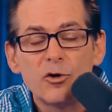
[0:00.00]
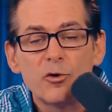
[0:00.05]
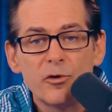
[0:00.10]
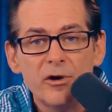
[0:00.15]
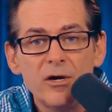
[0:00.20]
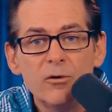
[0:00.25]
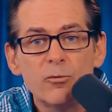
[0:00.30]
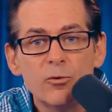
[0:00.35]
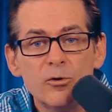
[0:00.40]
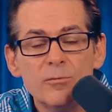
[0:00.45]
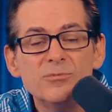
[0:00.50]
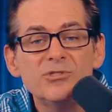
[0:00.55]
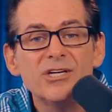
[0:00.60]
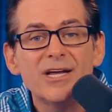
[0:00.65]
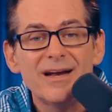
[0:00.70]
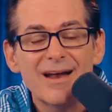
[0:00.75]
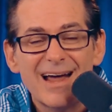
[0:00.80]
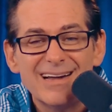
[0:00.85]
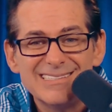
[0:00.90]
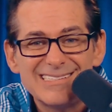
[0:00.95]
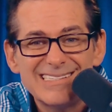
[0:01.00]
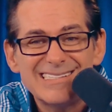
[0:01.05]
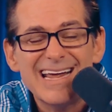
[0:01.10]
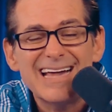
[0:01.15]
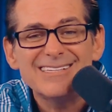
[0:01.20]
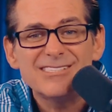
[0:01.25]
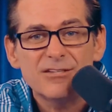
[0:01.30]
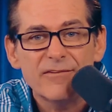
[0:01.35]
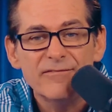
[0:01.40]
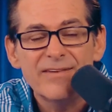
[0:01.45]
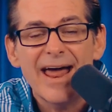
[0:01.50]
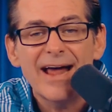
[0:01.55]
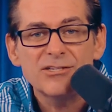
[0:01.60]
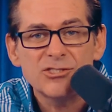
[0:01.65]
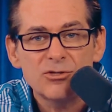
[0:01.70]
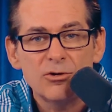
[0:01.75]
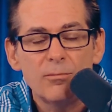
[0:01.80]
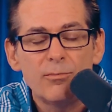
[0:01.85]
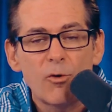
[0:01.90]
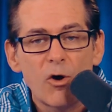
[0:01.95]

green rooms and on sets of national